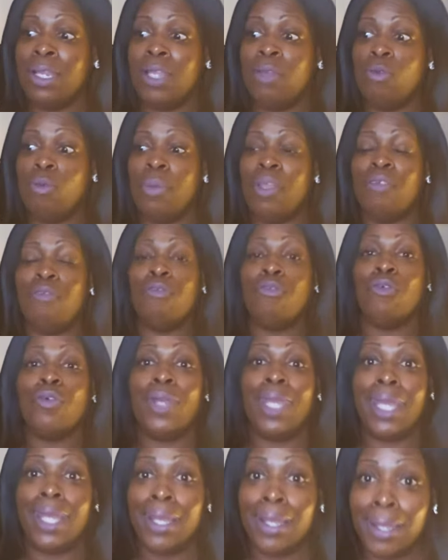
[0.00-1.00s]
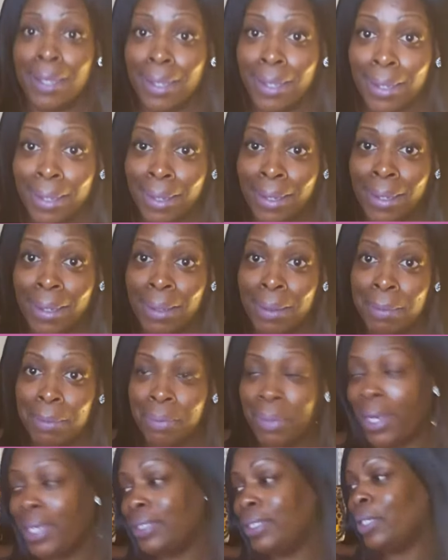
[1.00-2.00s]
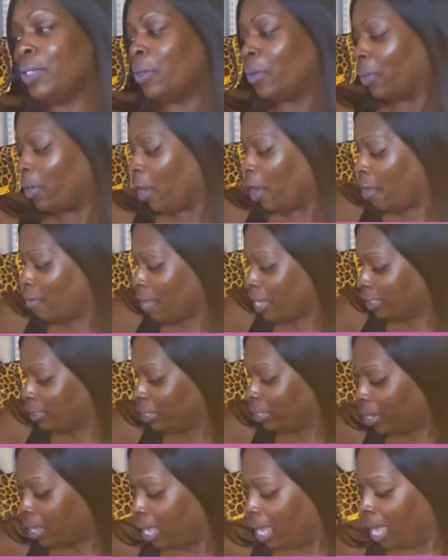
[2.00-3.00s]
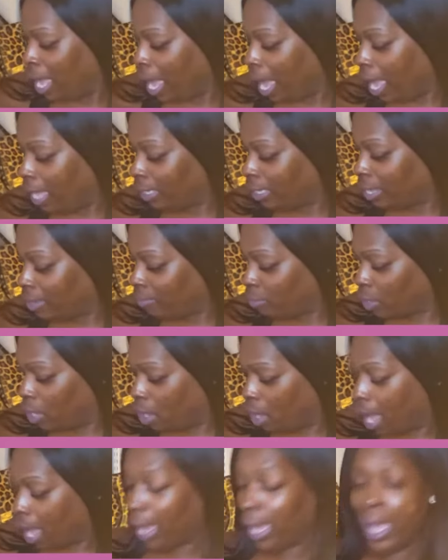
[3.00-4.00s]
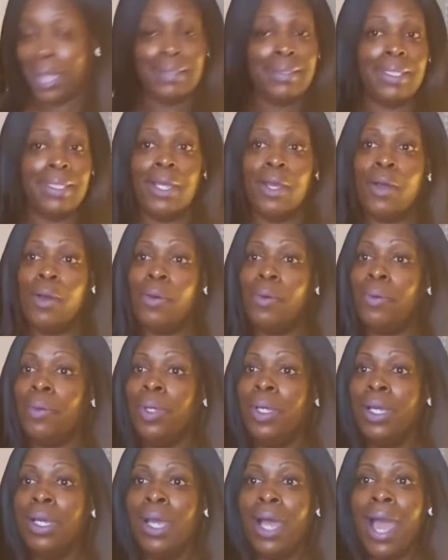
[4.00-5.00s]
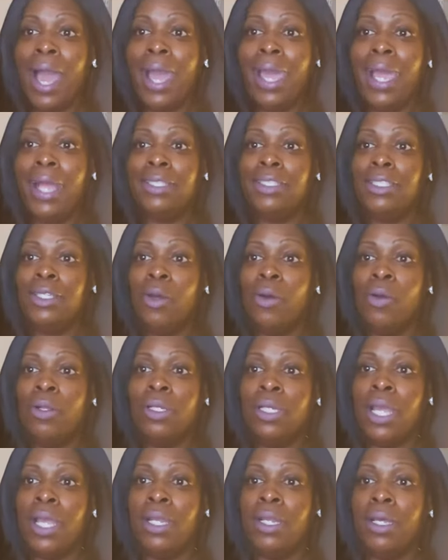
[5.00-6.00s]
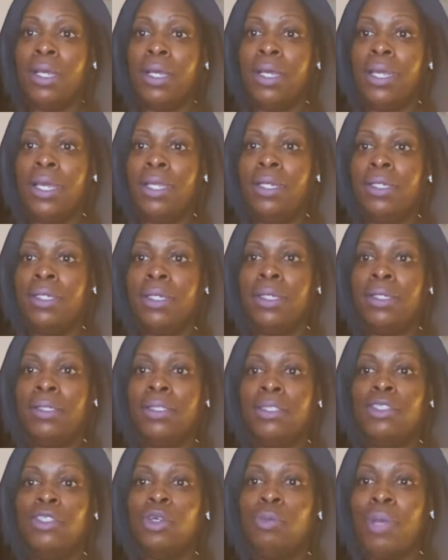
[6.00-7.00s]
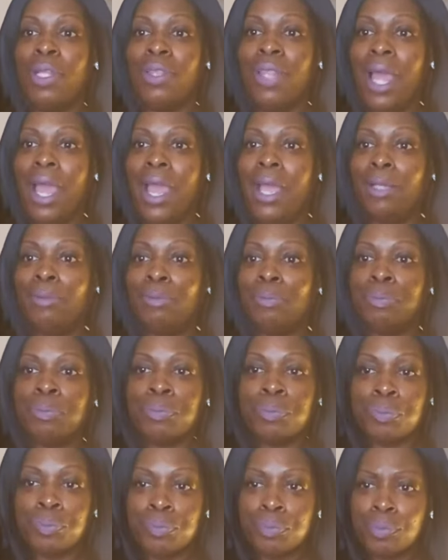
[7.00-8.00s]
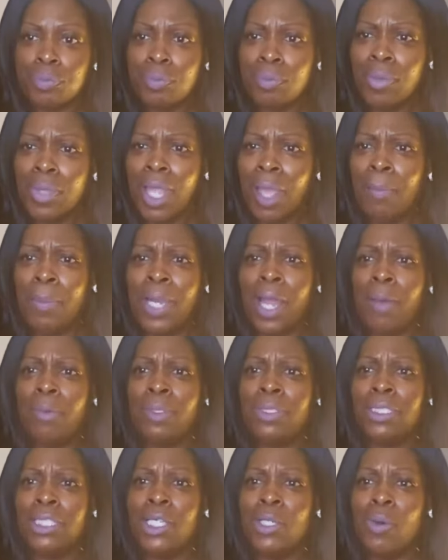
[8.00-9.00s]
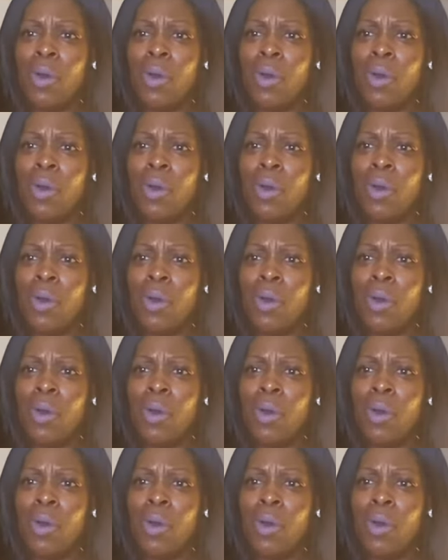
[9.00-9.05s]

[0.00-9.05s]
and he will be free. Praise the Lord. All right, y'all. I love y'all. I got to go. I got to go and do my thing. But I will see